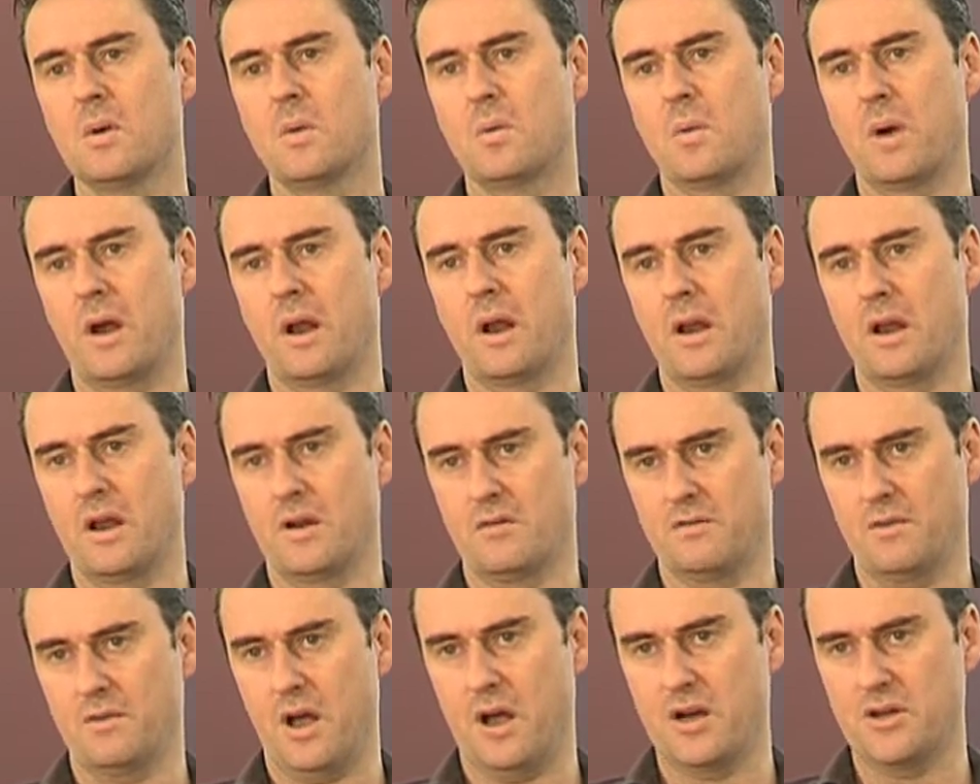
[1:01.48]
when
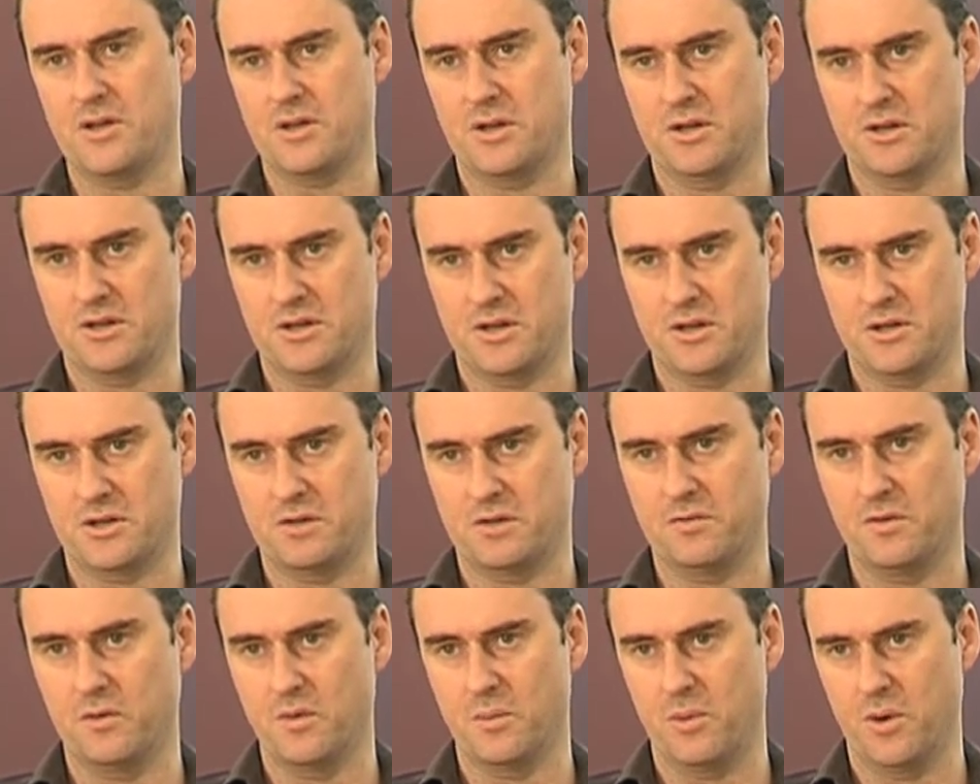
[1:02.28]
inflation sits
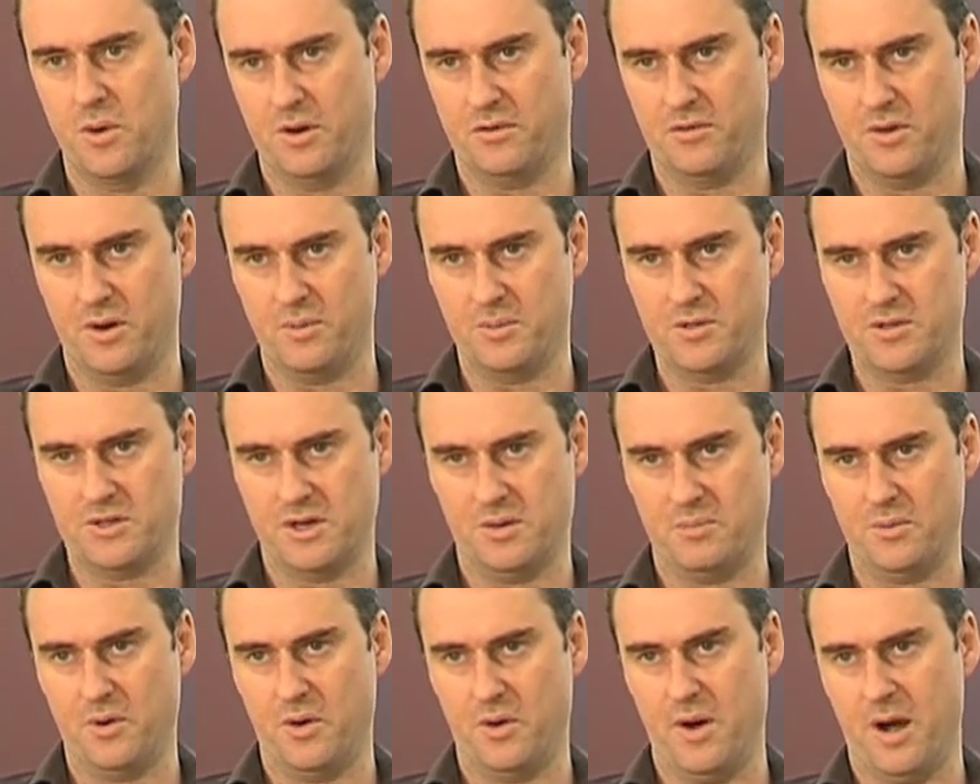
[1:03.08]
at
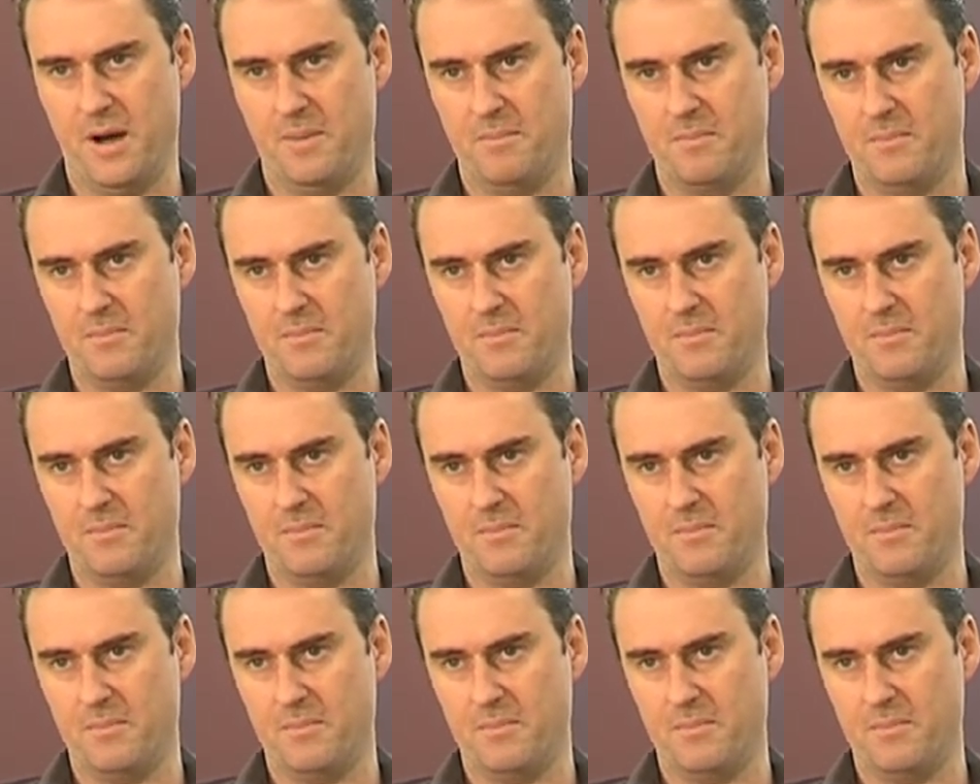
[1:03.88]
4.3% per annum.